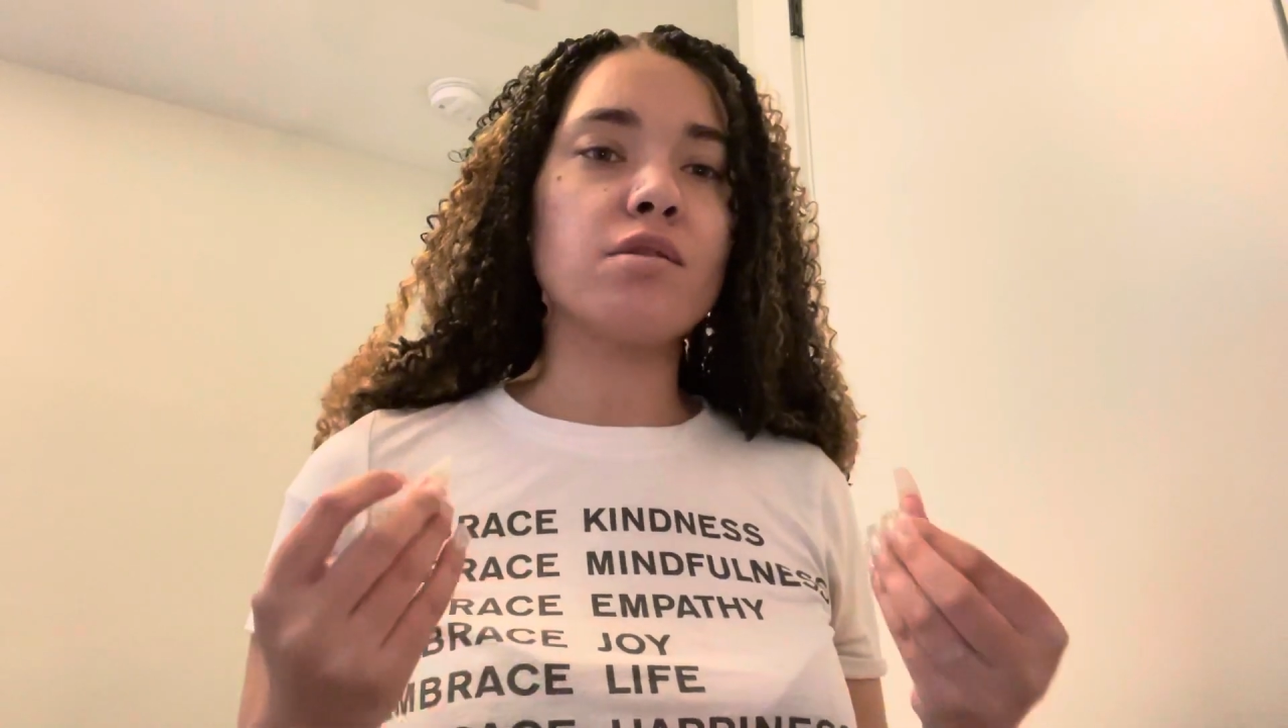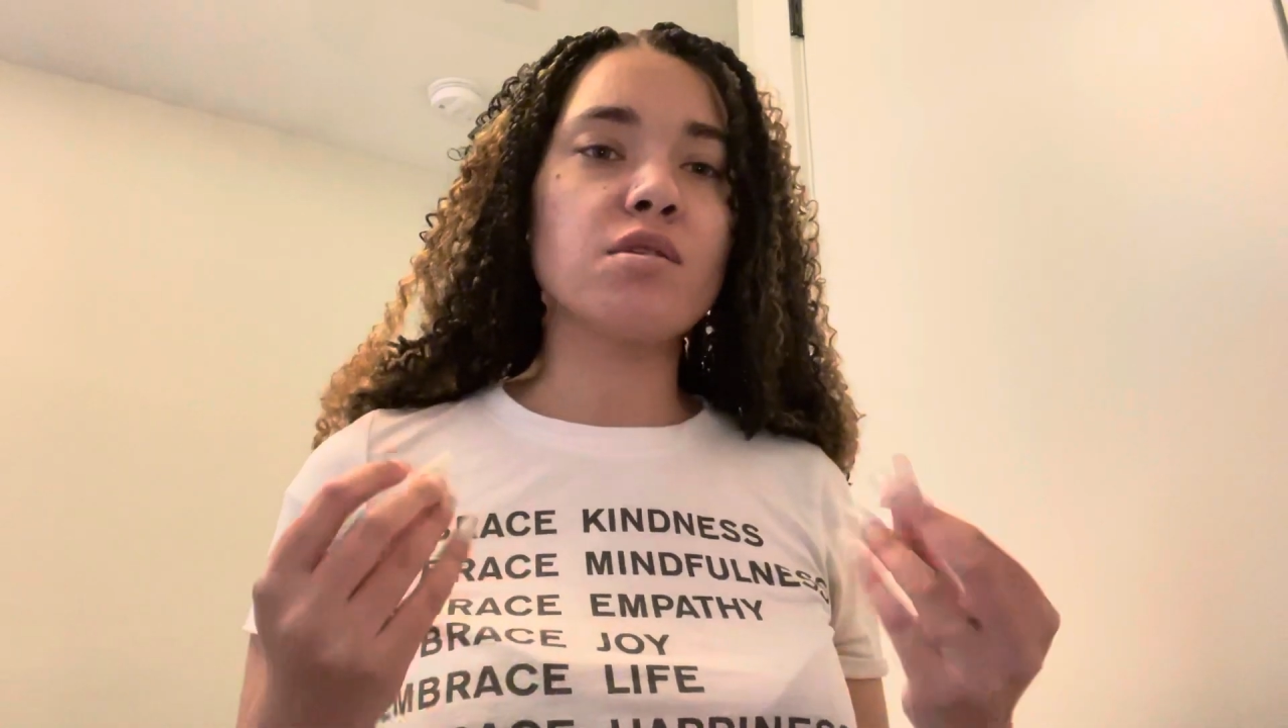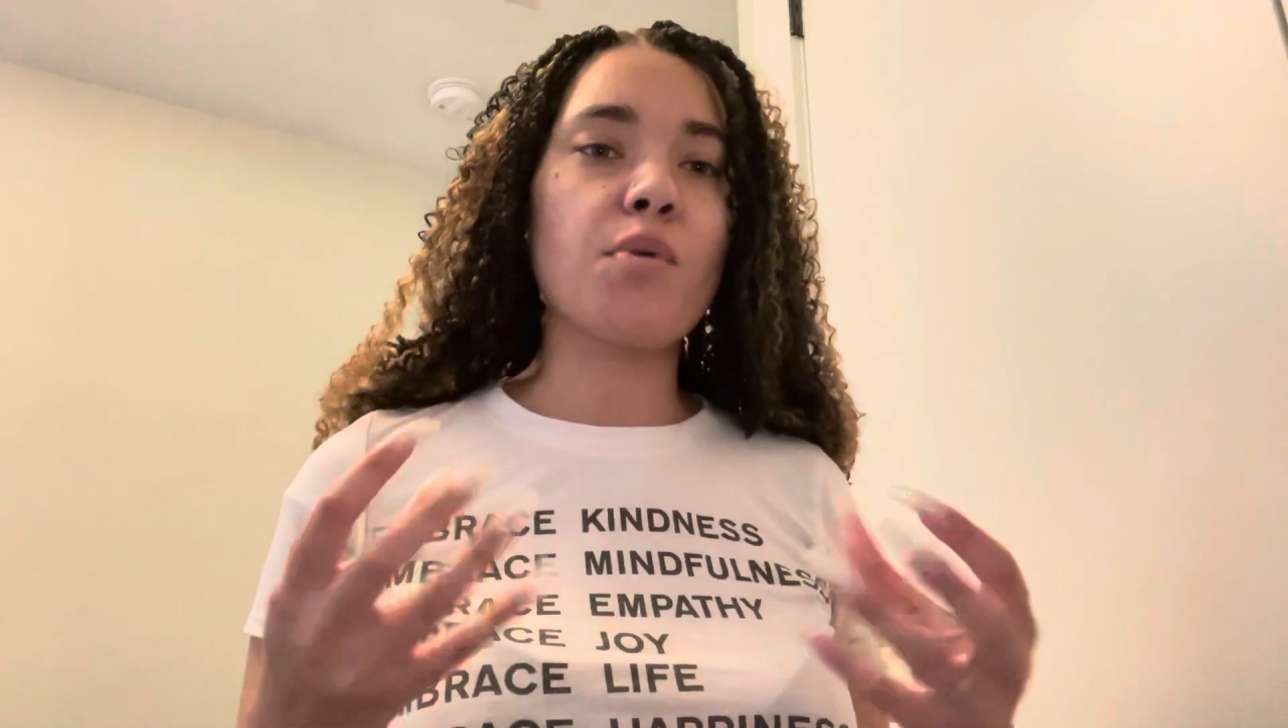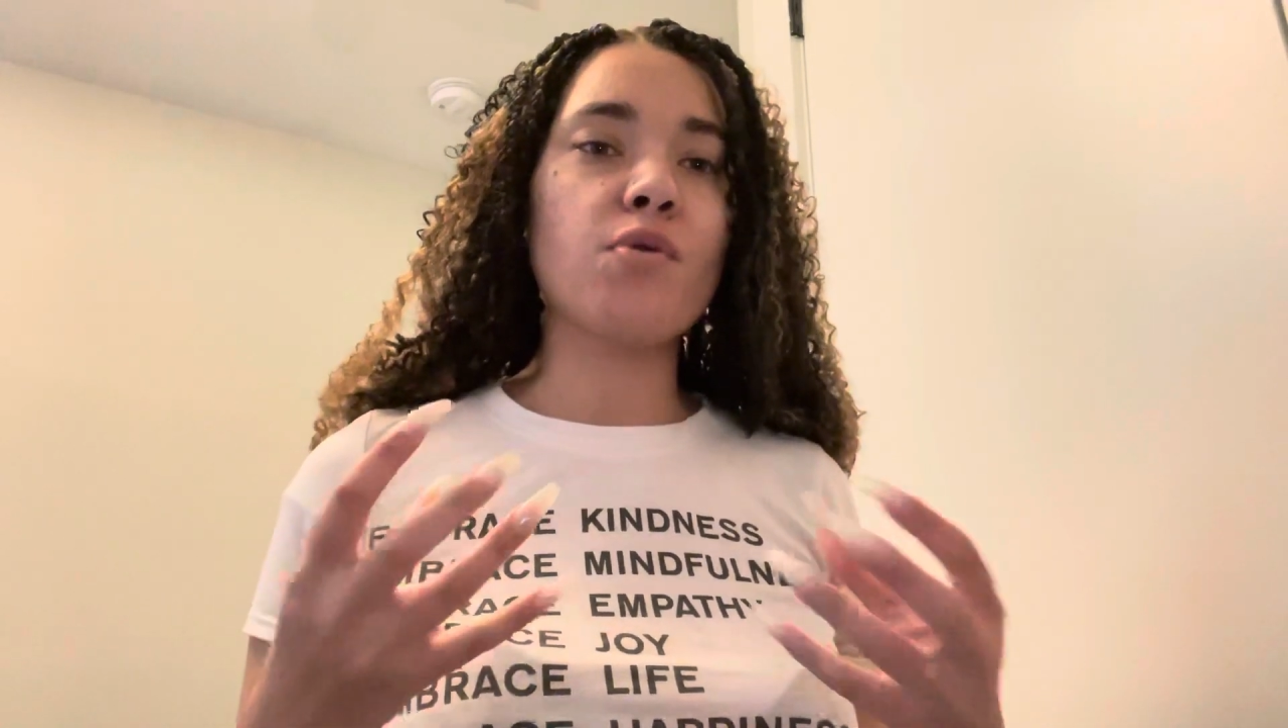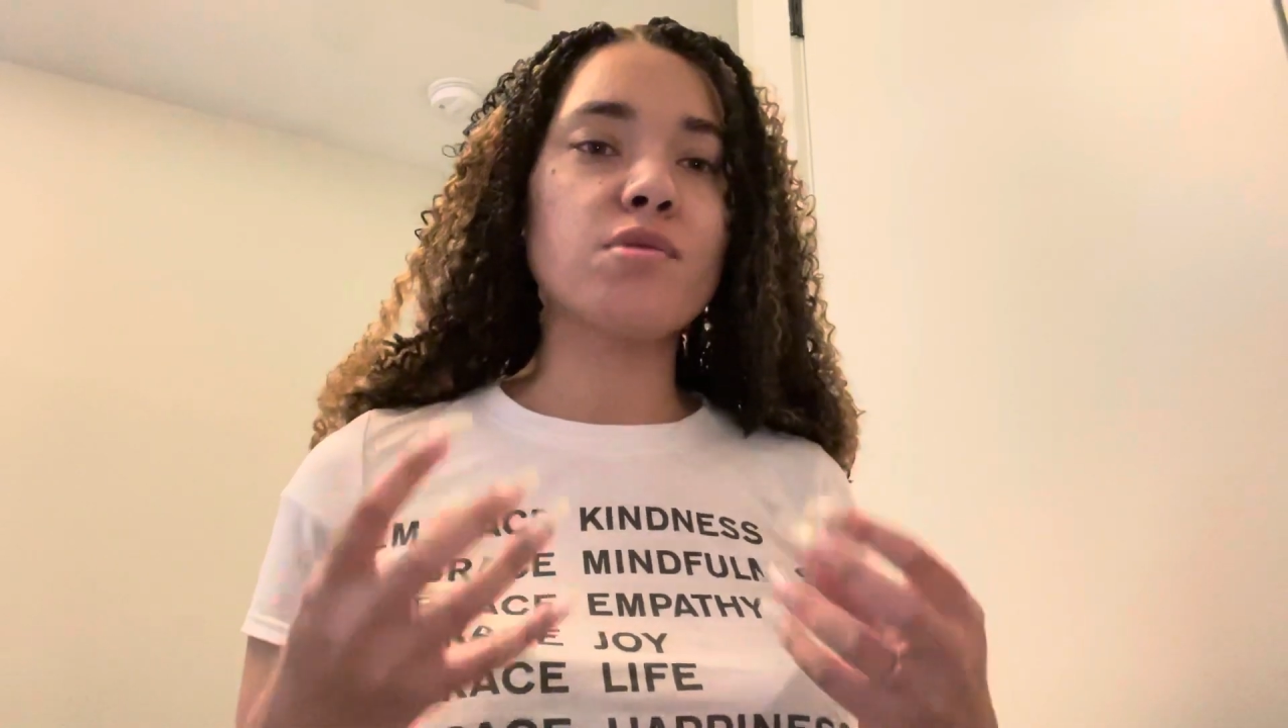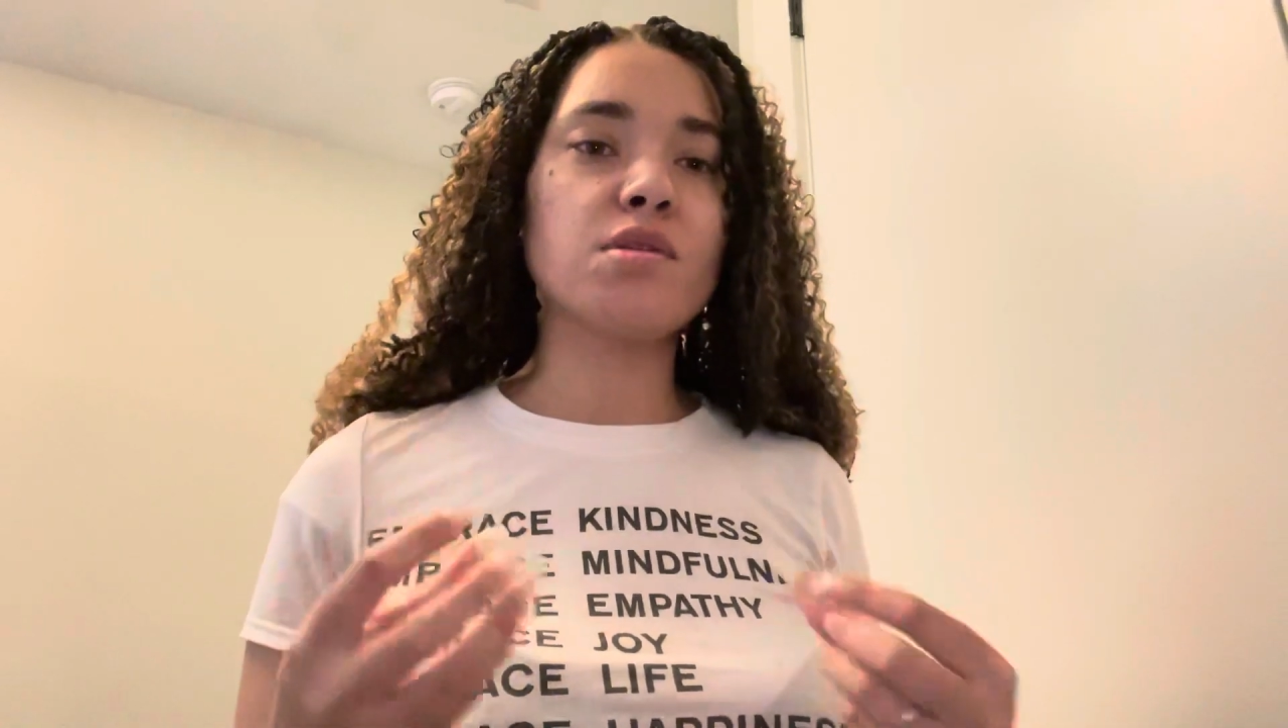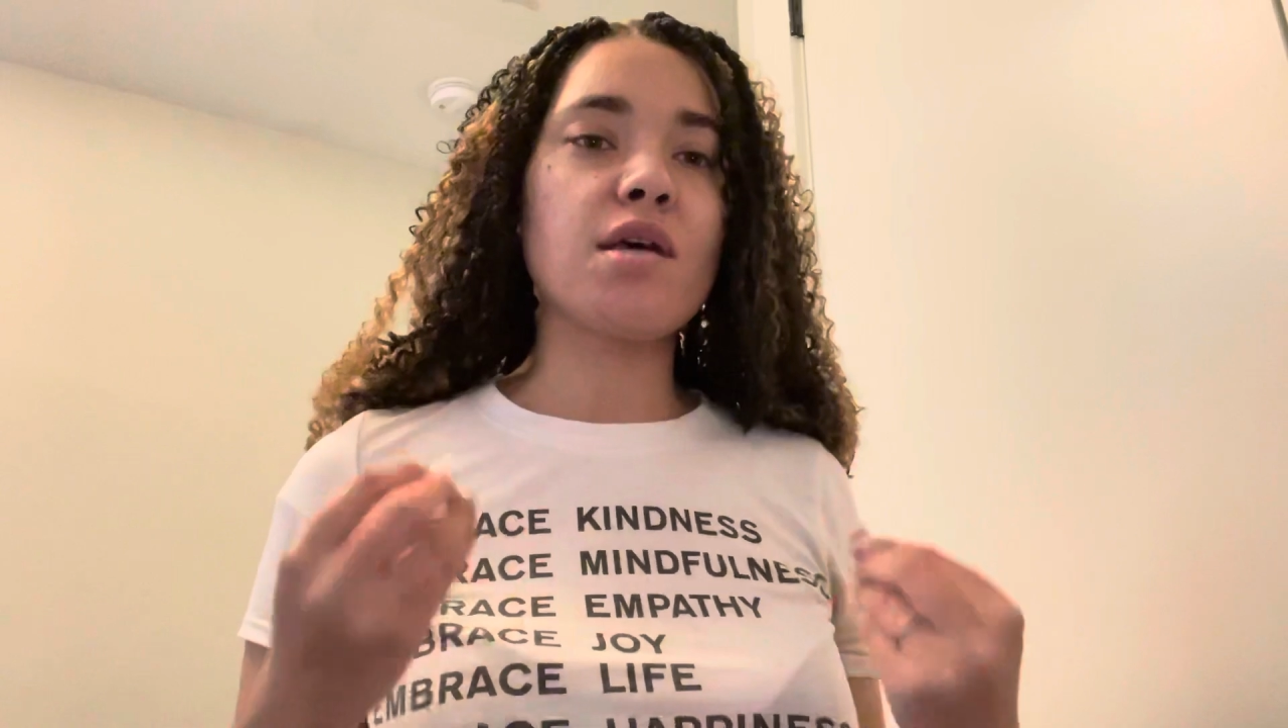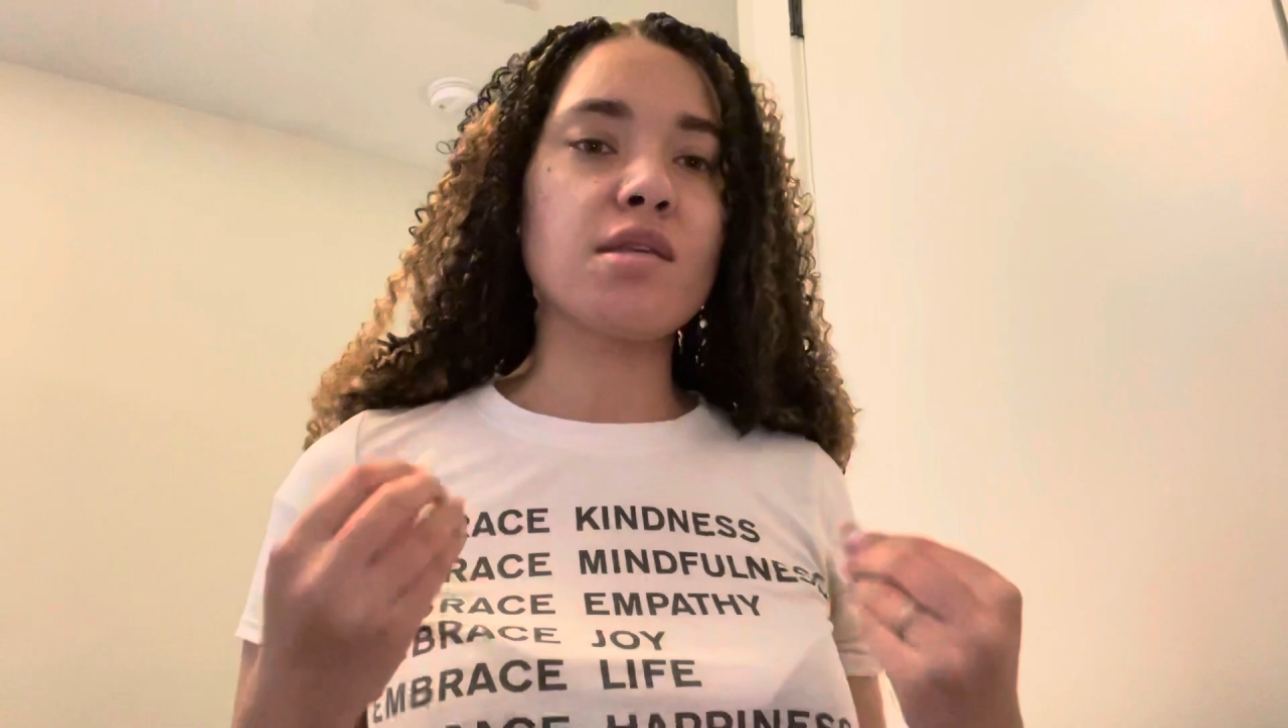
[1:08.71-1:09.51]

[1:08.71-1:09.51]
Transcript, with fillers: supposed to take